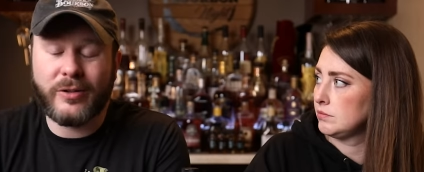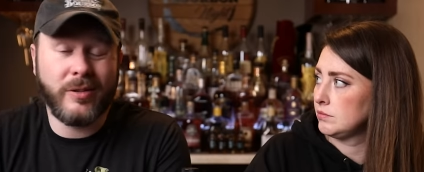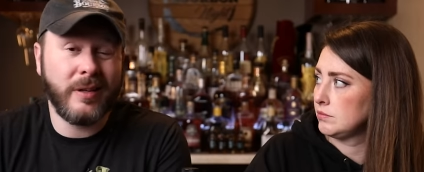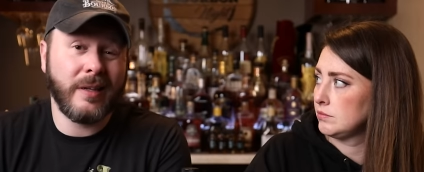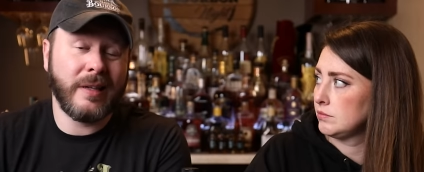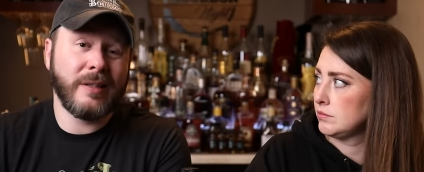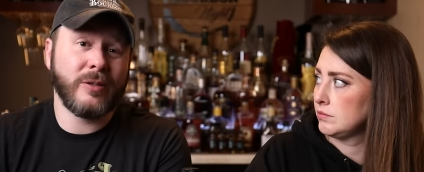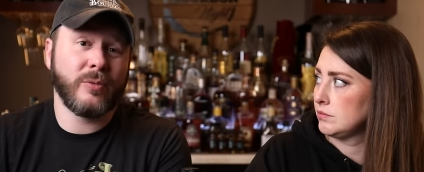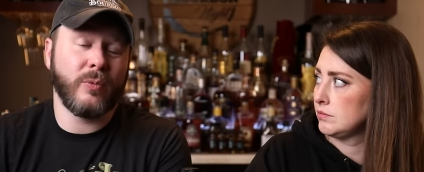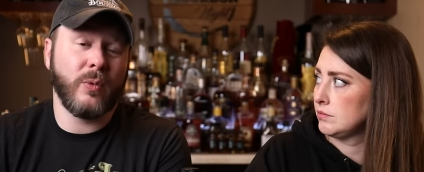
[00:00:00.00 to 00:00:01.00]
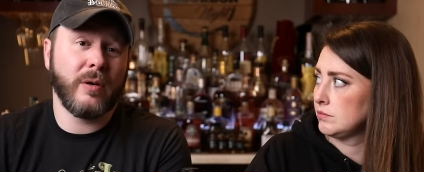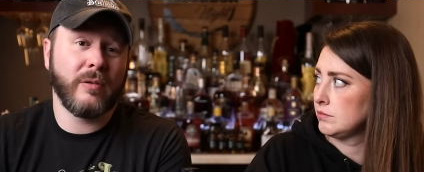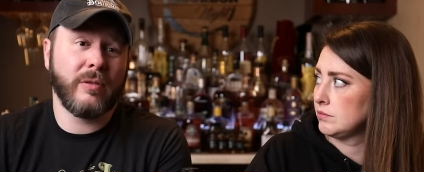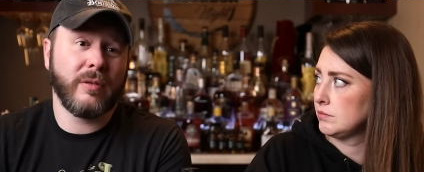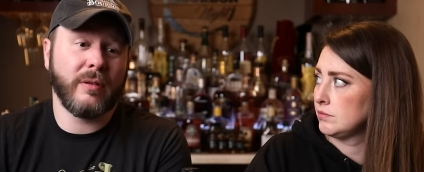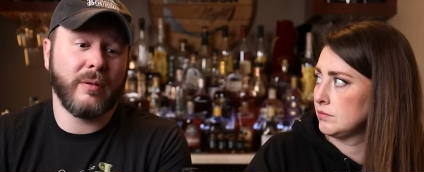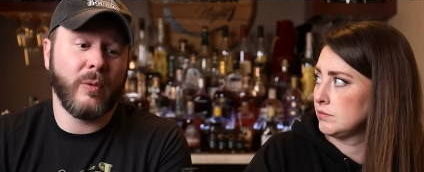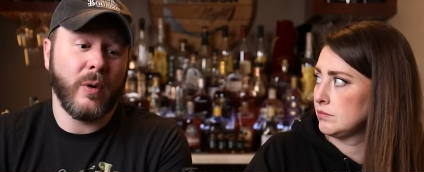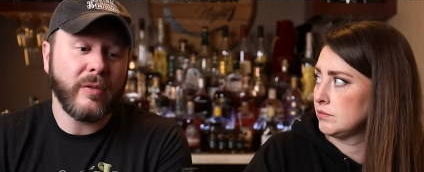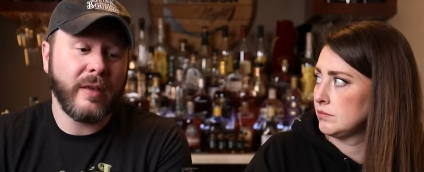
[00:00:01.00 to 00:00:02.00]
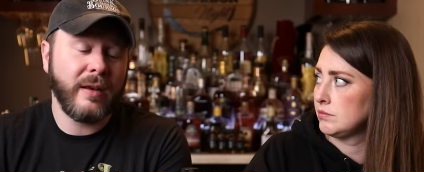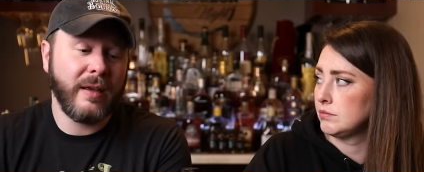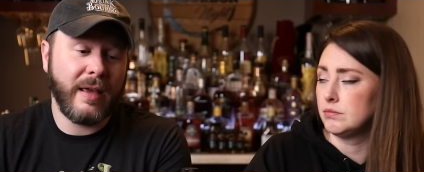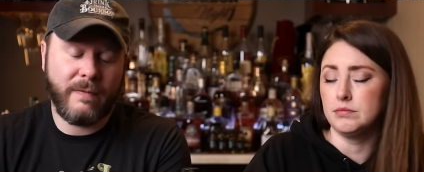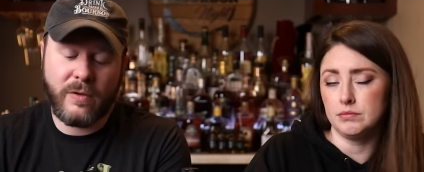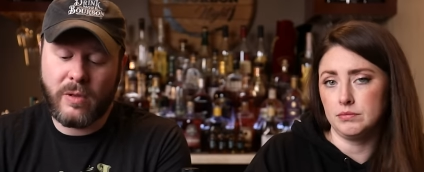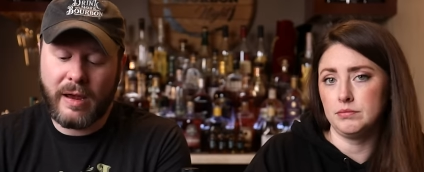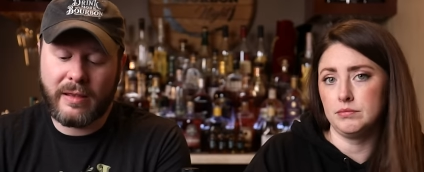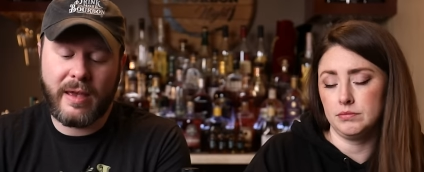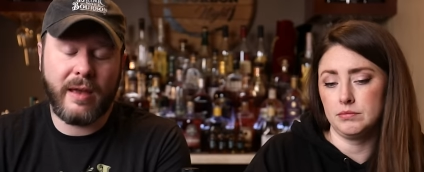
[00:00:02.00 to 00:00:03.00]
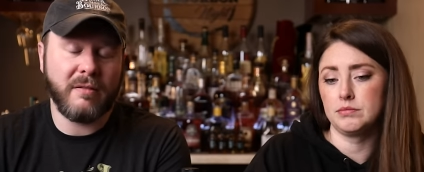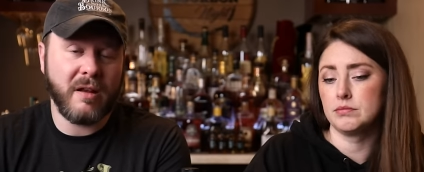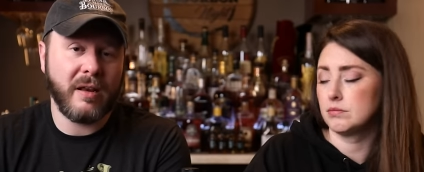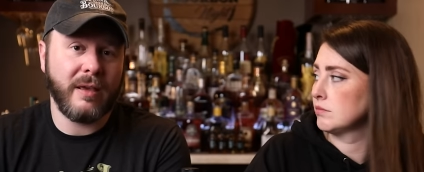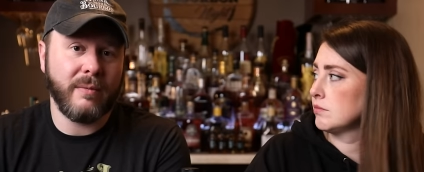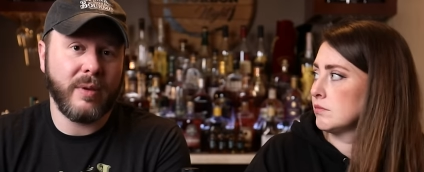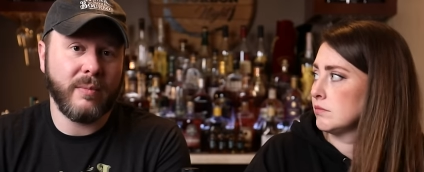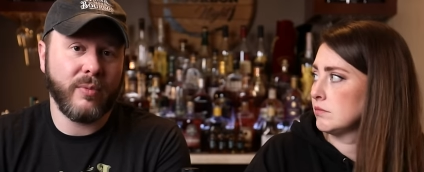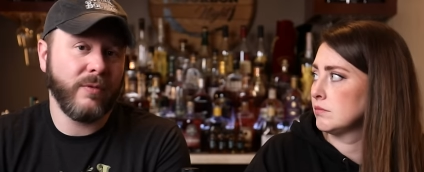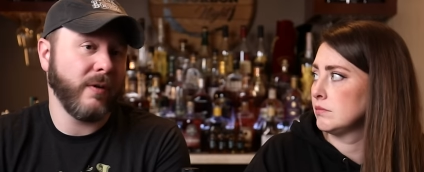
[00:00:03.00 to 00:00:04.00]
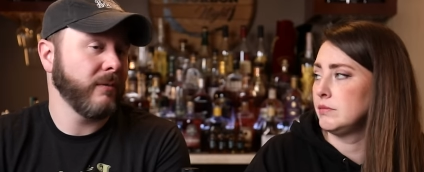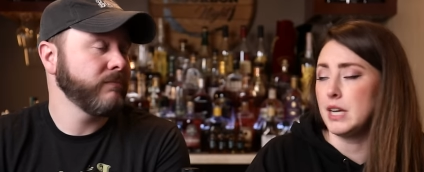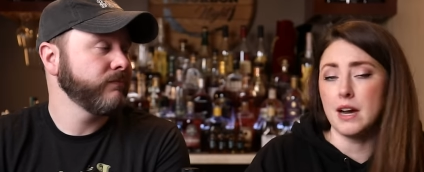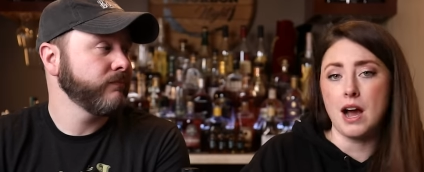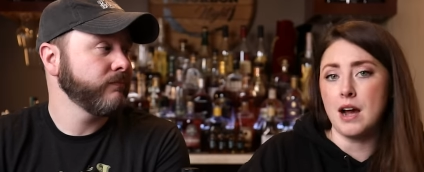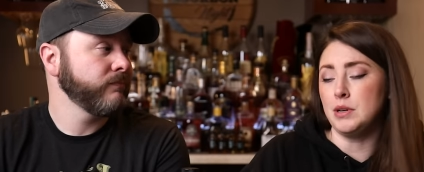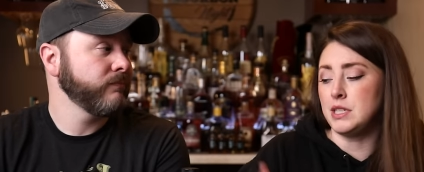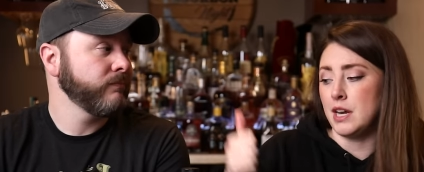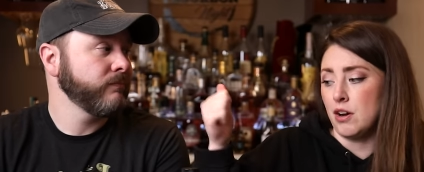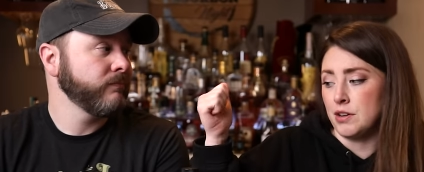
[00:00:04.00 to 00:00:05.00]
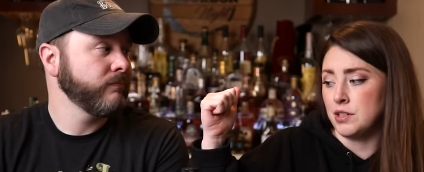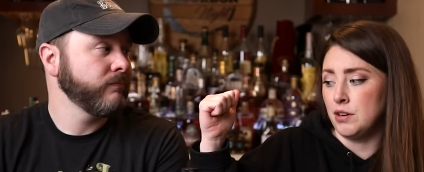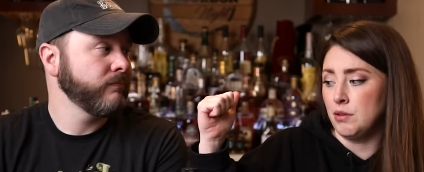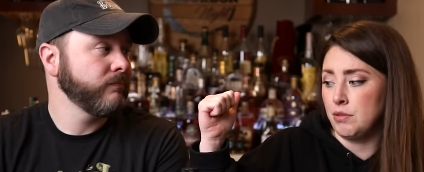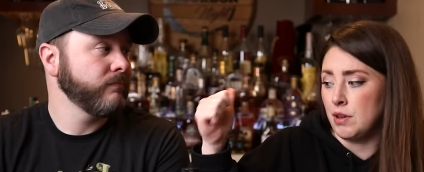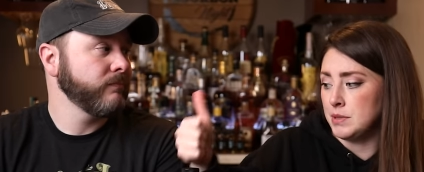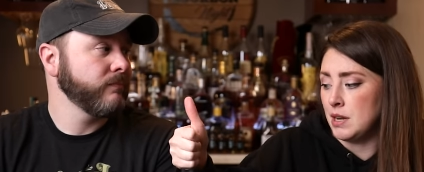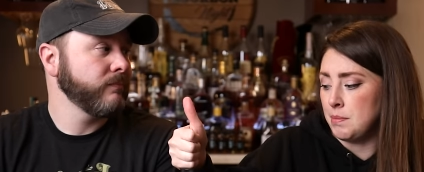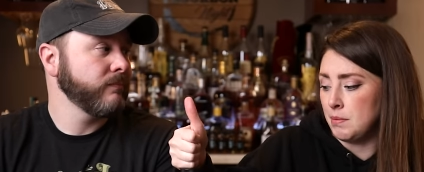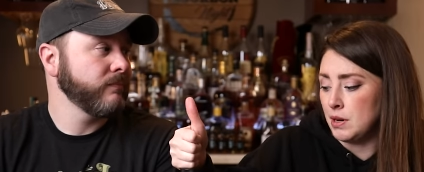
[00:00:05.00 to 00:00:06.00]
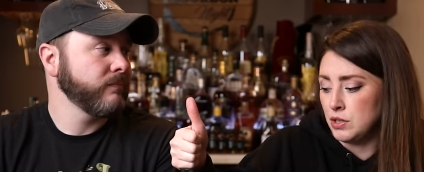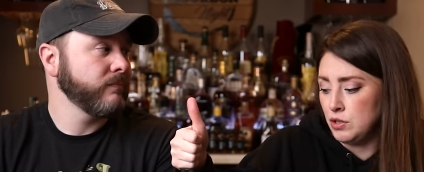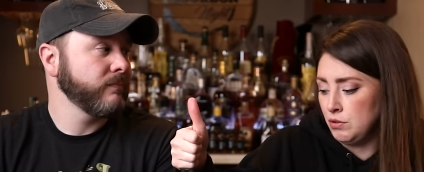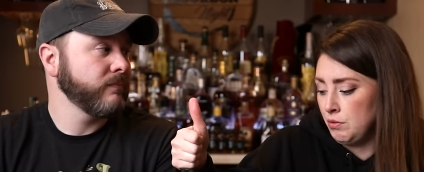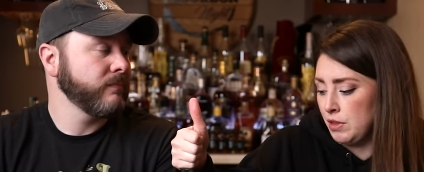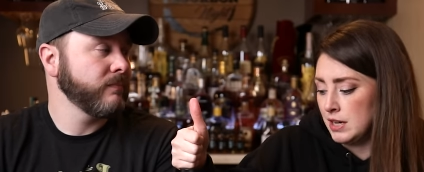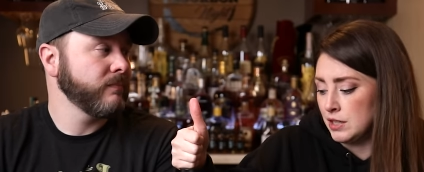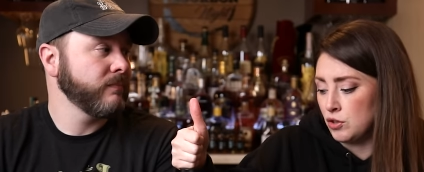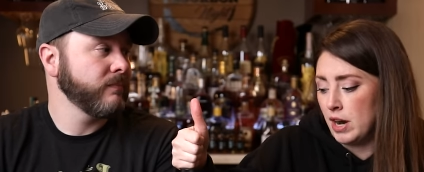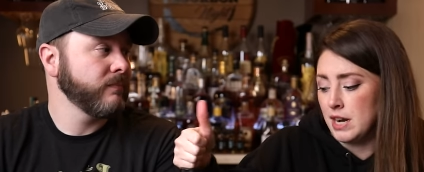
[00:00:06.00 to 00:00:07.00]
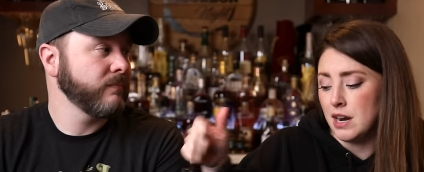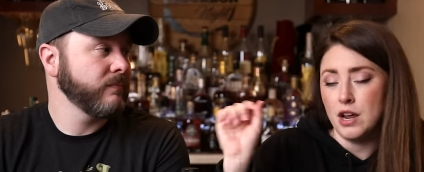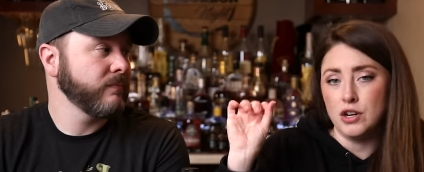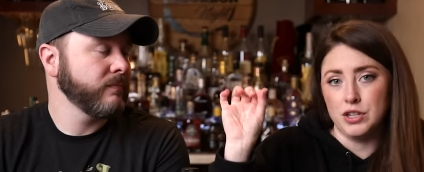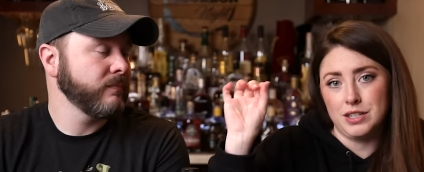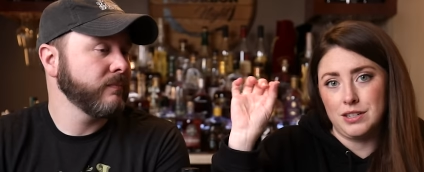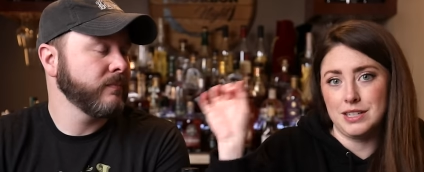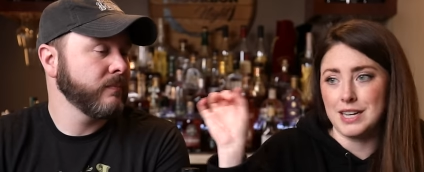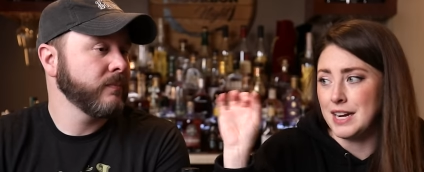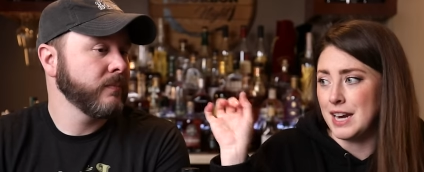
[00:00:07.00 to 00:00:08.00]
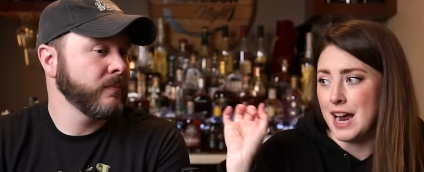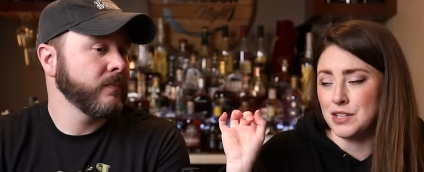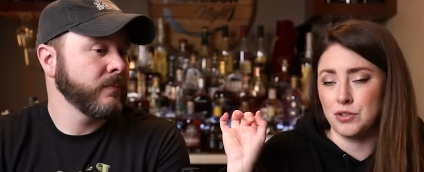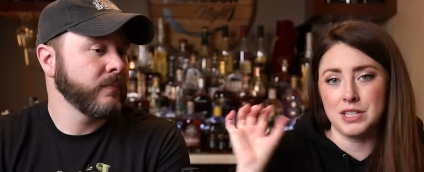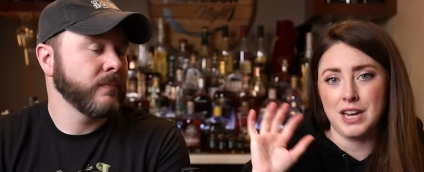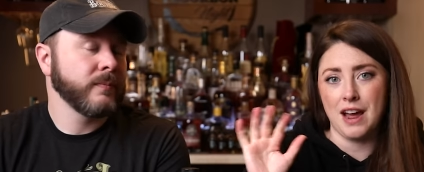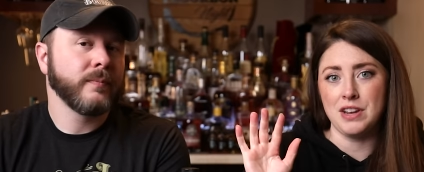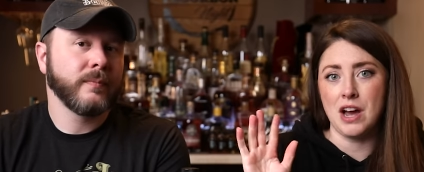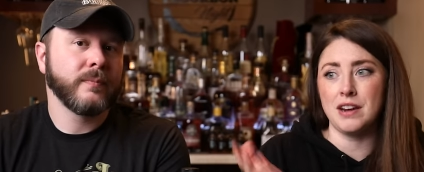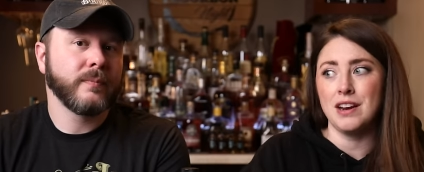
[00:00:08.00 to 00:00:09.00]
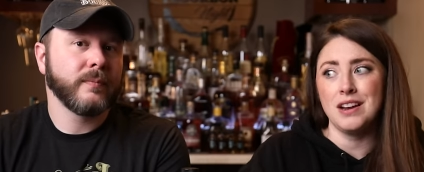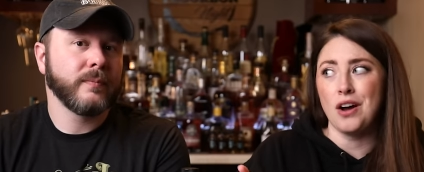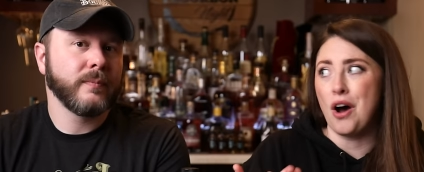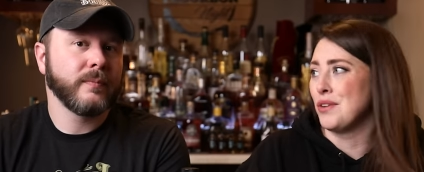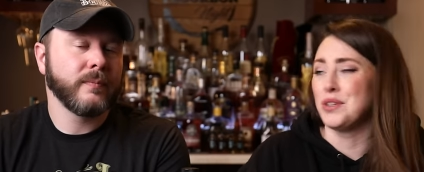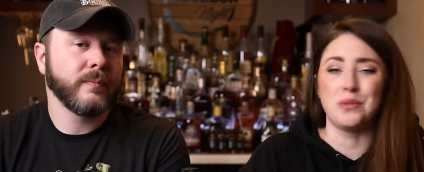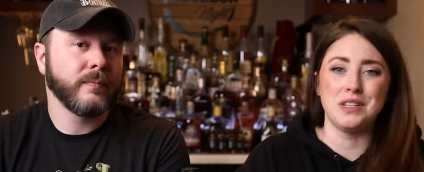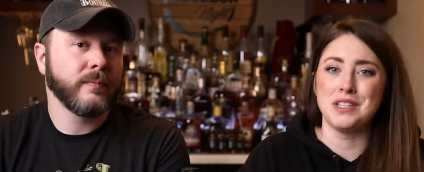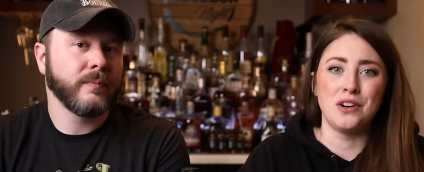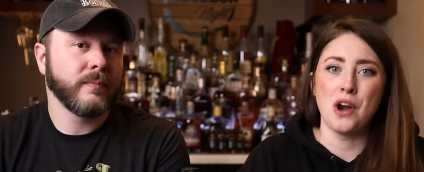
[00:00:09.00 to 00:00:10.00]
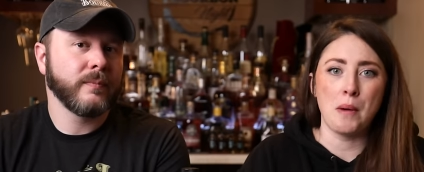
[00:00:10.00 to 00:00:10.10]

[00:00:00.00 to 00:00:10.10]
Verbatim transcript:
Speaker 1: I do think it is worth worth it if you like that nutty Beam profile.
Speaker 2: Yeah, I would say also thumbs up. Do think it's great. Just tiny asterisk caveat, also consider